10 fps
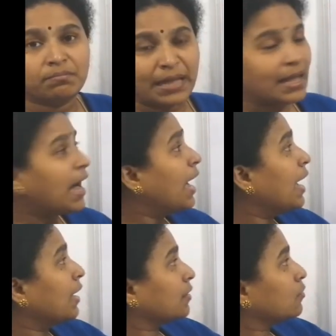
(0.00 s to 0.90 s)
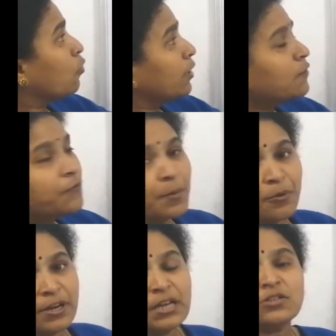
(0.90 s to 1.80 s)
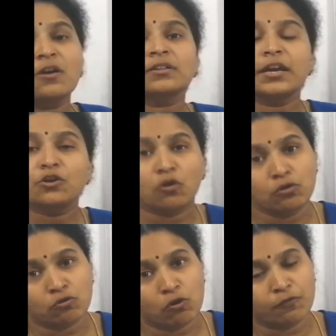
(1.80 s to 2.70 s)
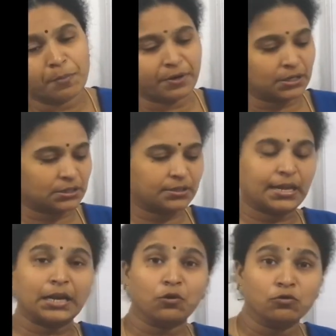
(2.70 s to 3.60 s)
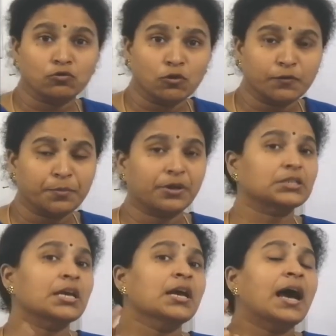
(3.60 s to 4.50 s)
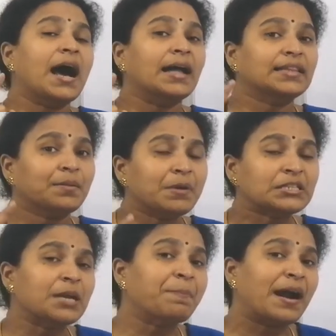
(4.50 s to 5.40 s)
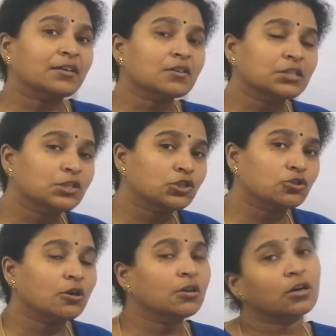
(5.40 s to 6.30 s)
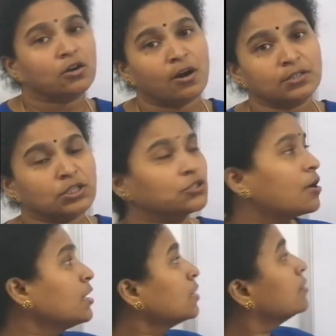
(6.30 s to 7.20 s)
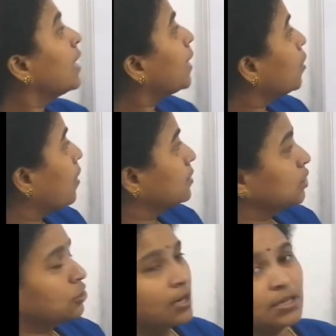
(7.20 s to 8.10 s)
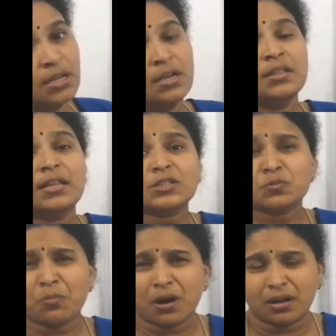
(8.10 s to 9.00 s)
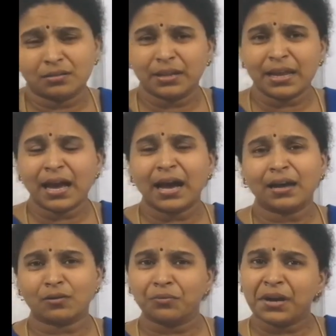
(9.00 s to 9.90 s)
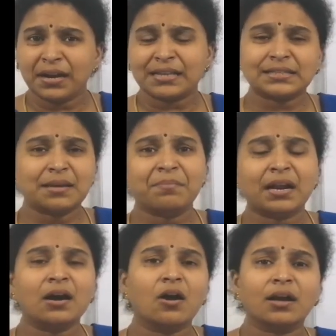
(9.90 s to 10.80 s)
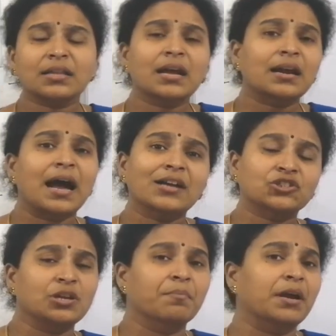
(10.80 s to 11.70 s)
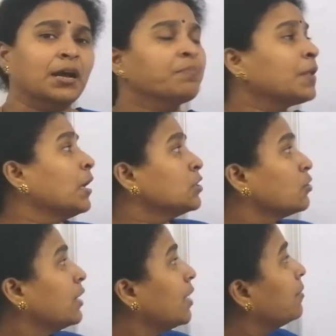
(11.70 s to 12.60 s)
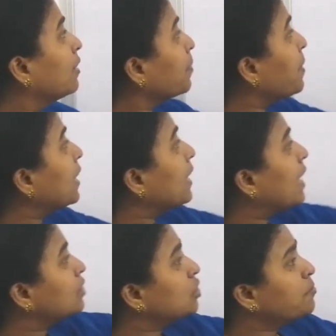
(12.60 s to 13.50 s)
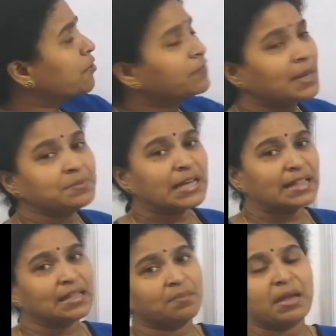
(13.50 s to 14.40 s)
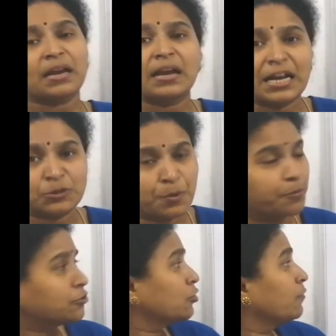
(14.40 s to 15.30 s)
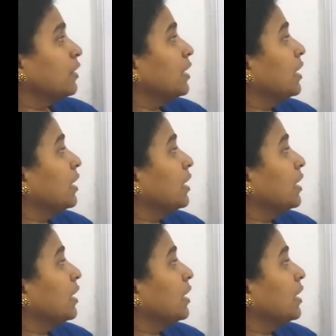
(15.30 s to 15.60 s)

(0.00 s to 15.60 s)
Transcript: they are coding for proteins or they don't code for proteins. They don't code for proteins. That means they're part of cistron or non-cistonic. They are non-cistonic. They are only less number or they are large number. So they will repeat large number of times and they'll make large proportion of the